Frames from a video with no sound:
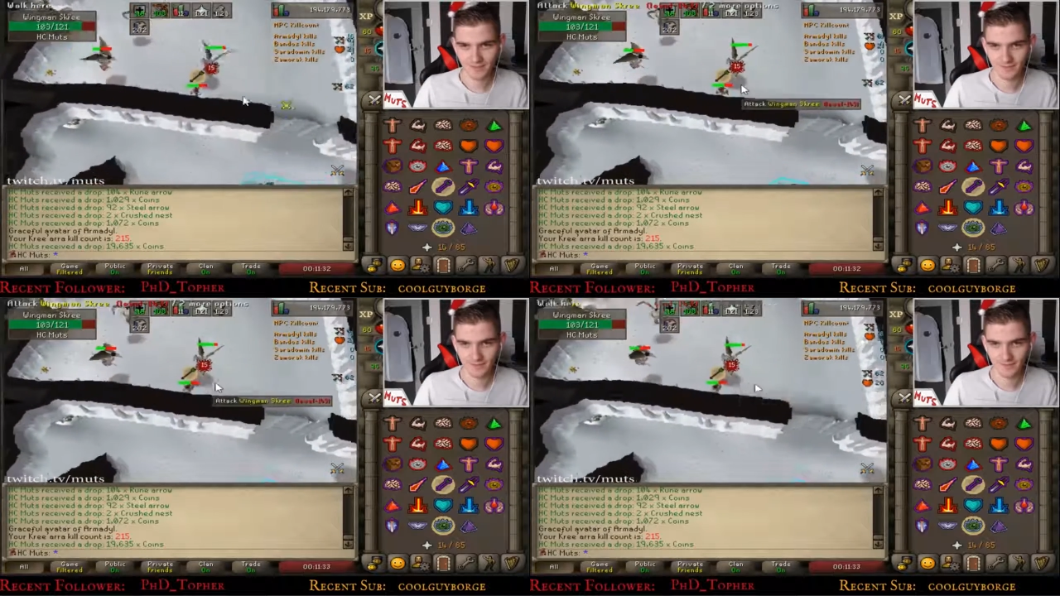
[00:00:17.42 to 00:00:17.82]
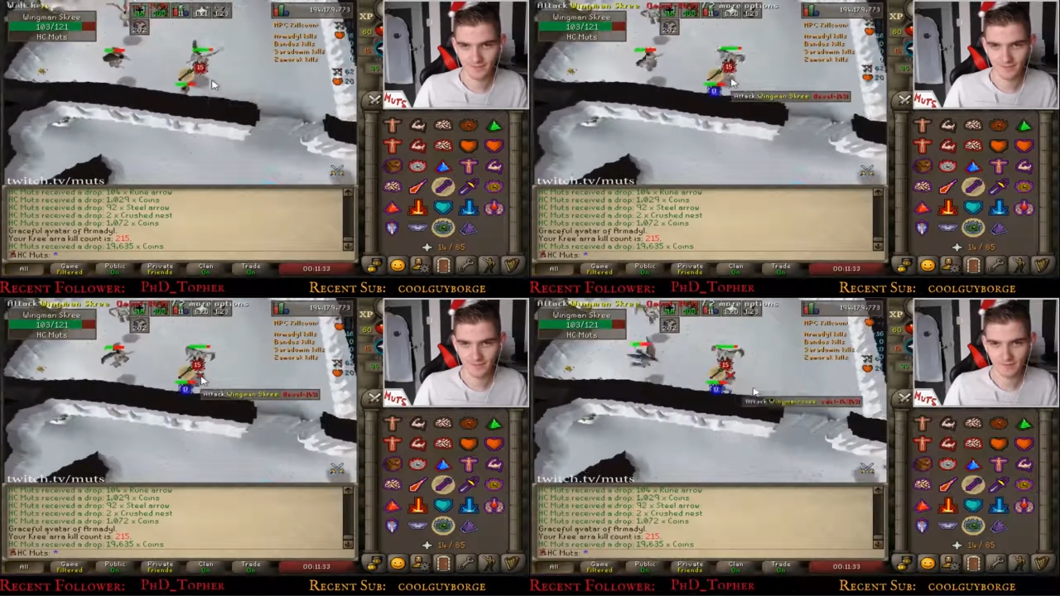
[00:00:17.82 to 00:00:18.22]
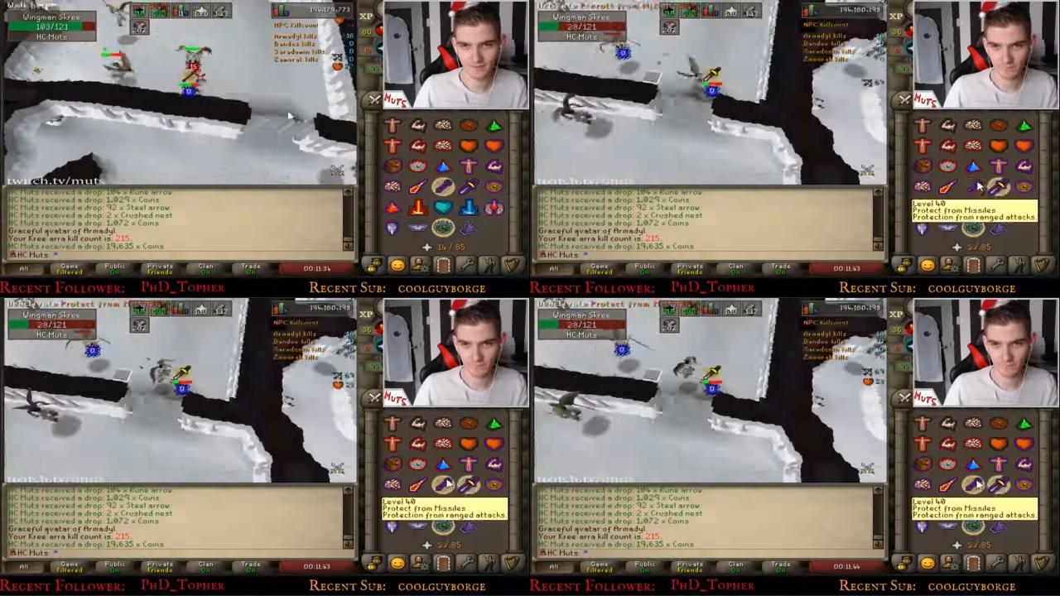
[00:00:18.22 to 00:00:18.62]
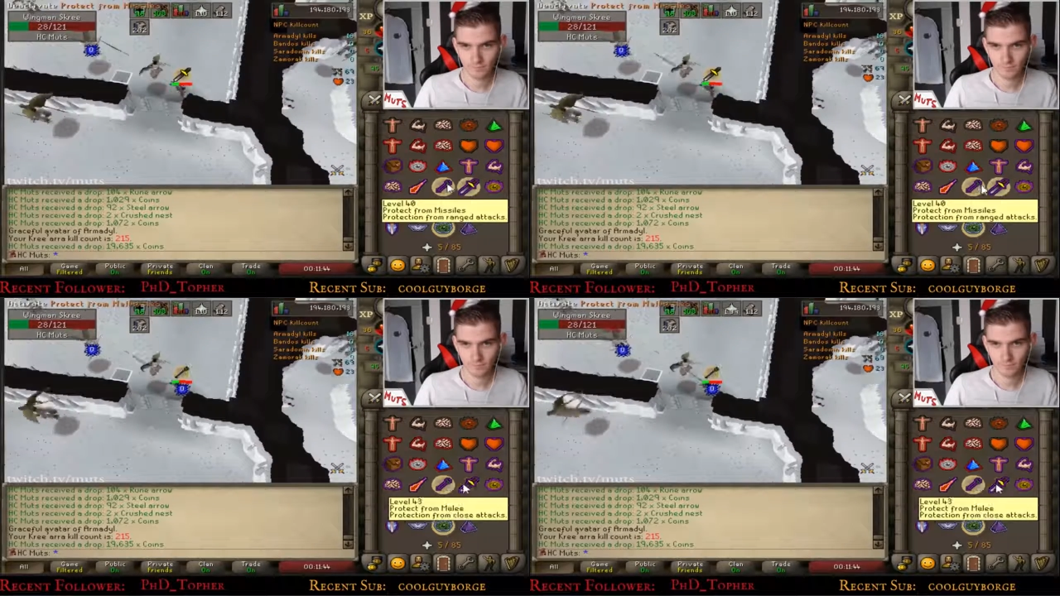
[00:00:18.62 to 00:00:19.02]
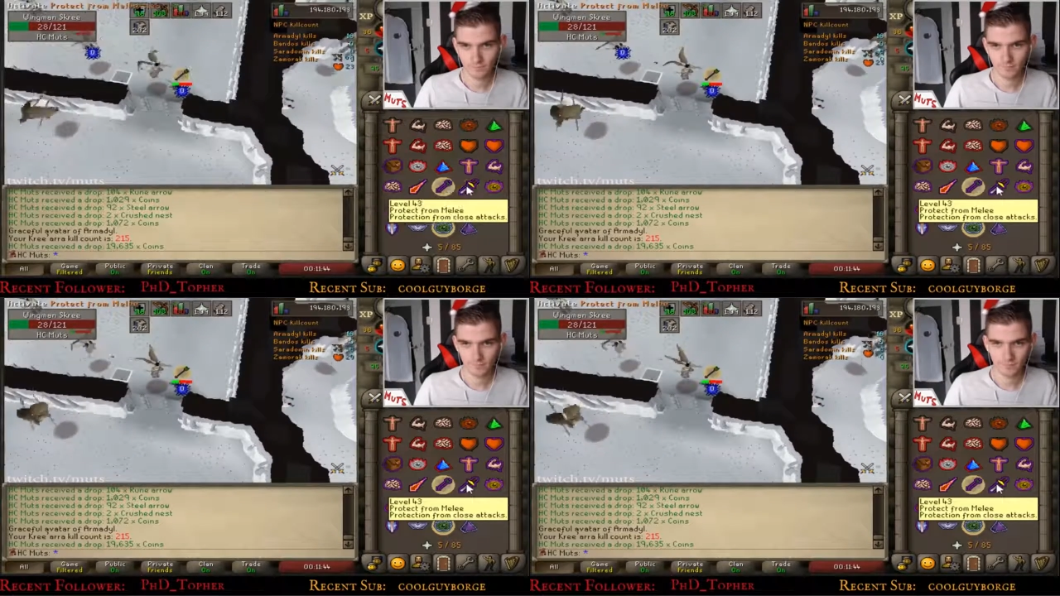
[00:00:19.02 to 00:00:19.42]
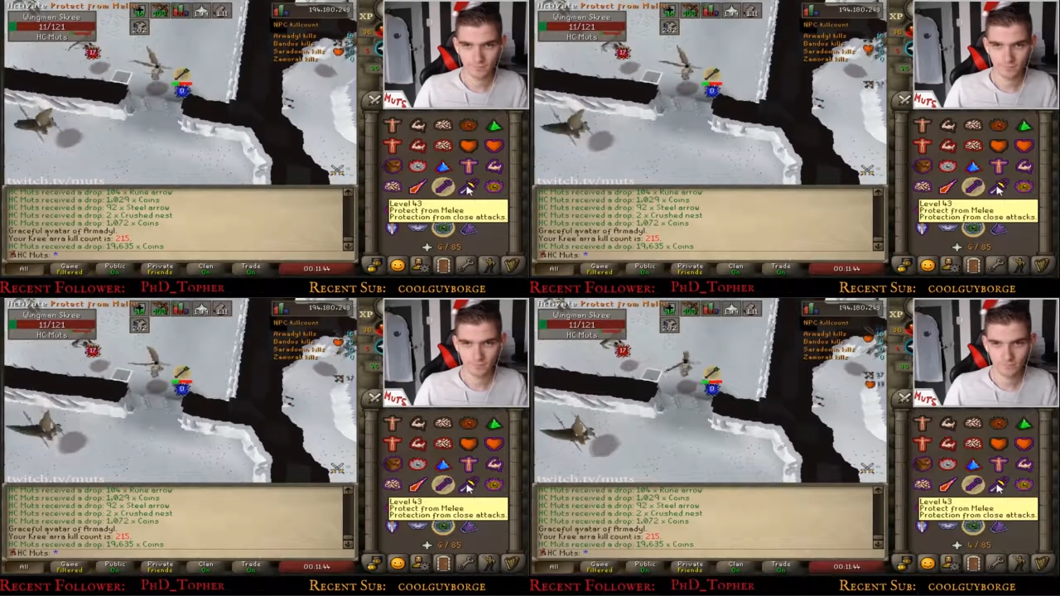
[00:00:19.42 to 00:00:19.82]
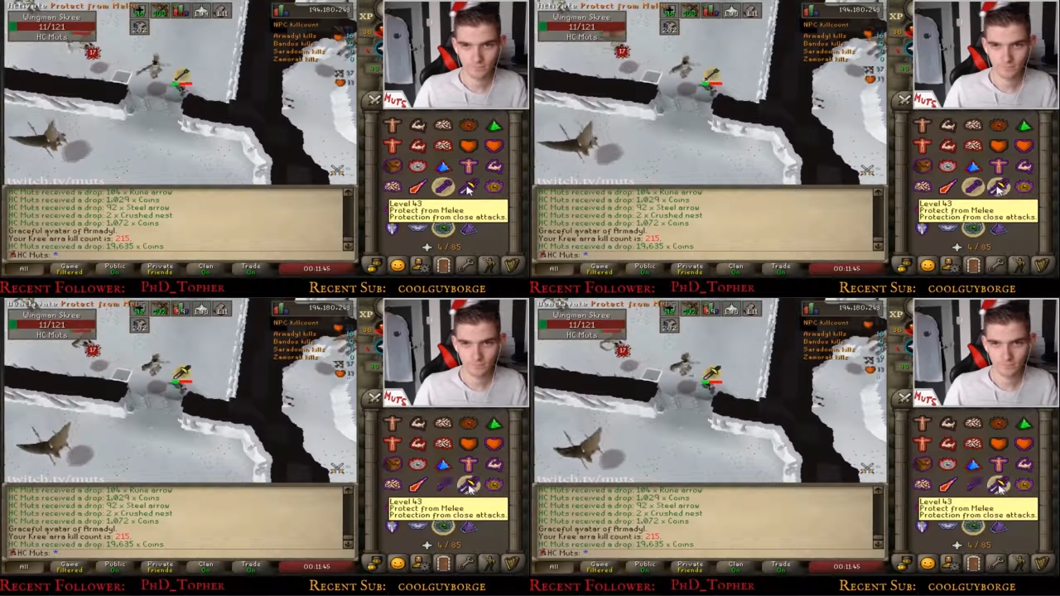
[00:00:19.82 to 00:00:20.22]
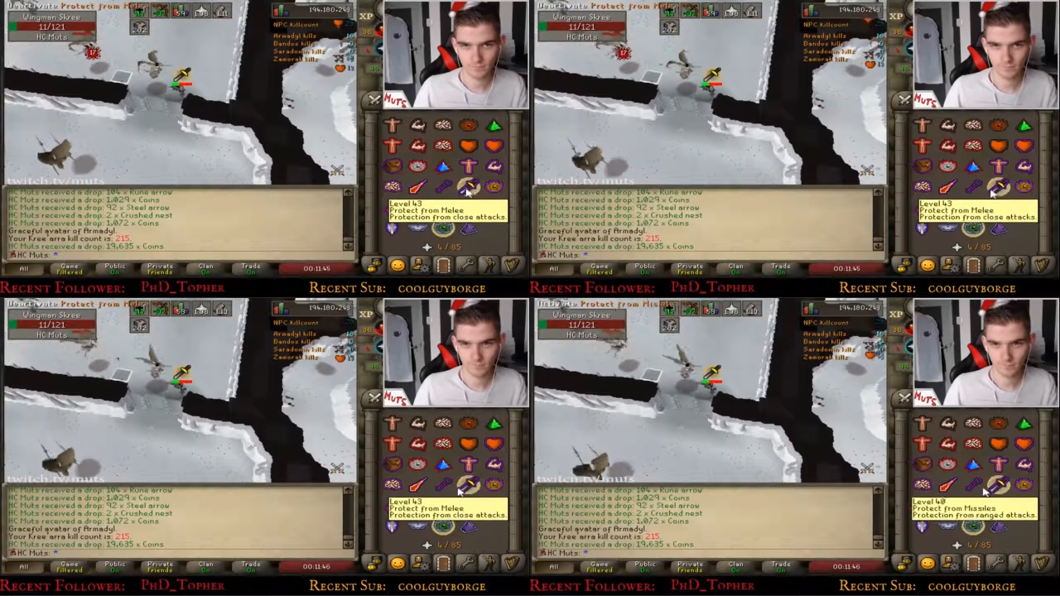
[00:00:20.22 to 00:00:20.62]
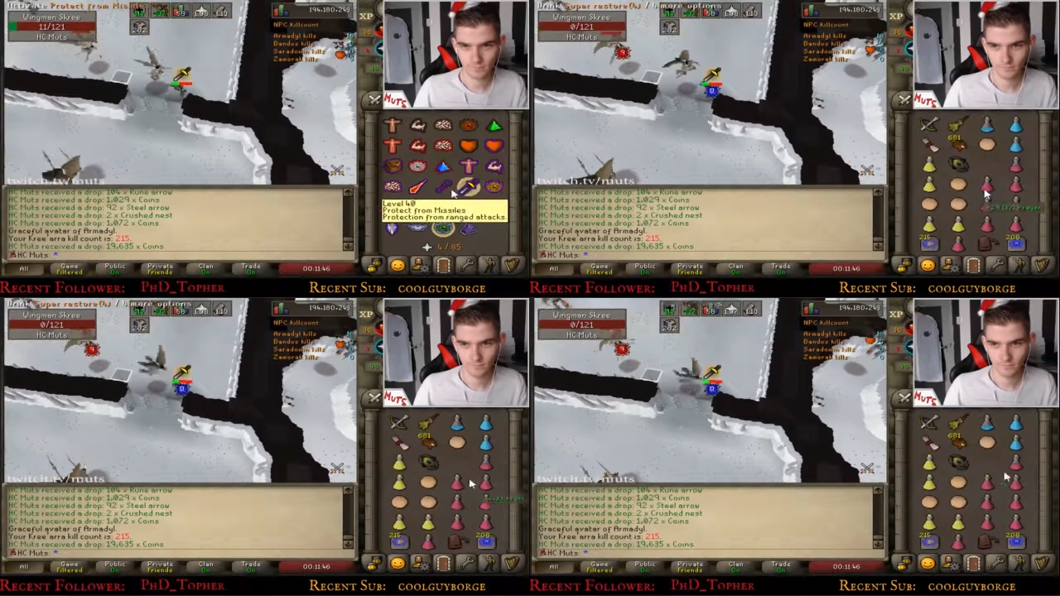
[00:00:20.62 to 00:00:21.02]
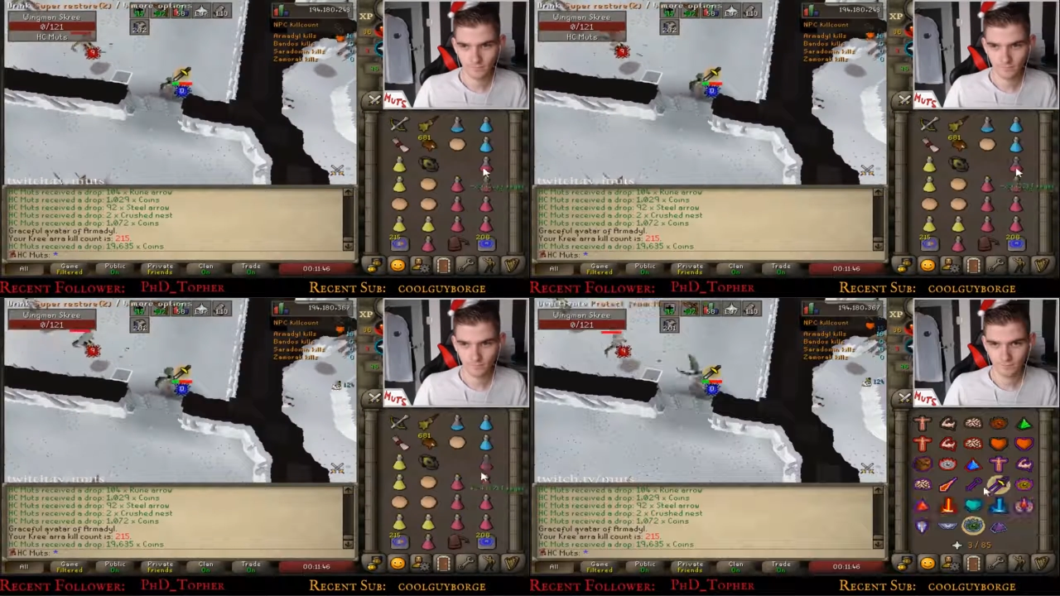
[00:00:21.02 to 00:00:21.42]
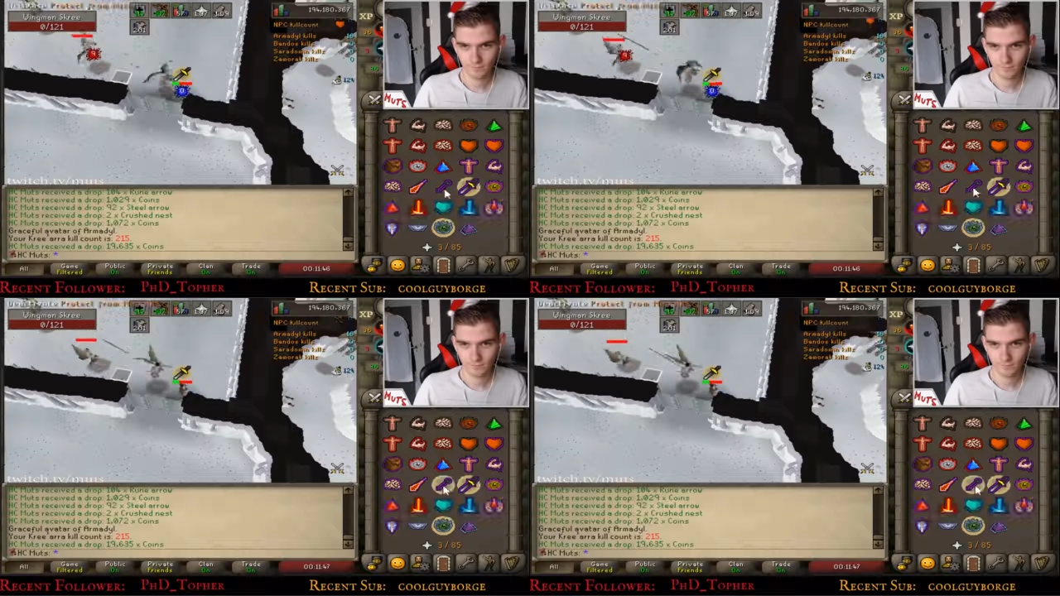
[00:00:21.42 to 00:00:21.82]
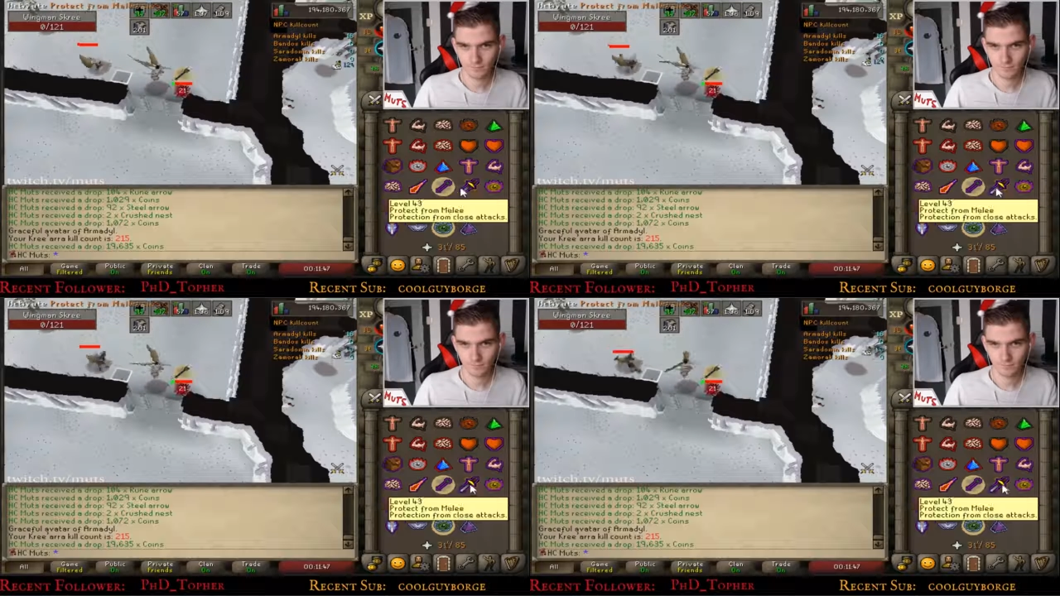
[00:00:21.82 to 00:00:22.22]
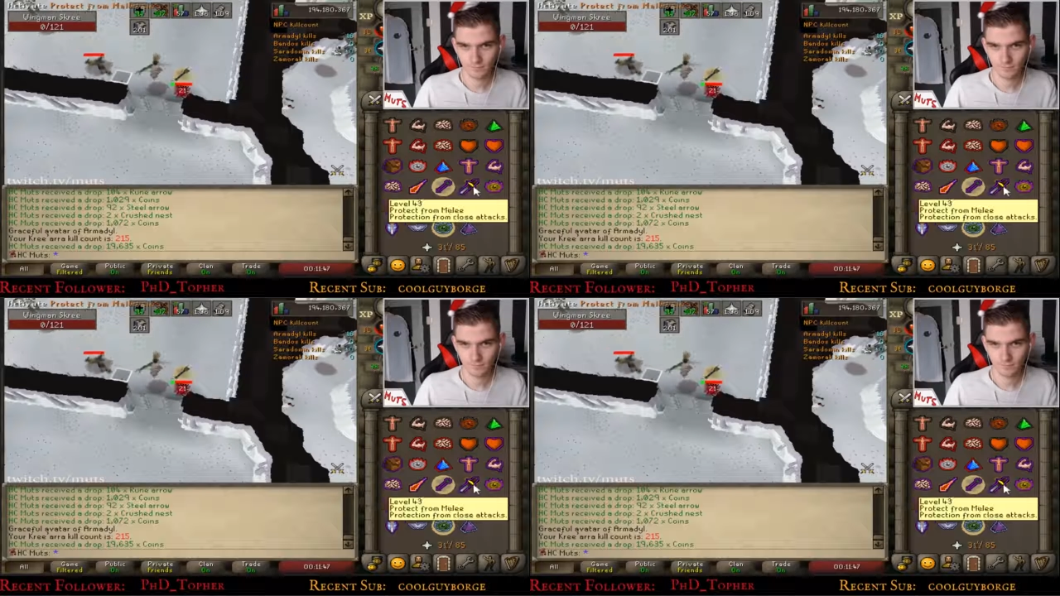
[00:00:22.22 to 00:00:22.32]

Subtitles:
Nobody speaks.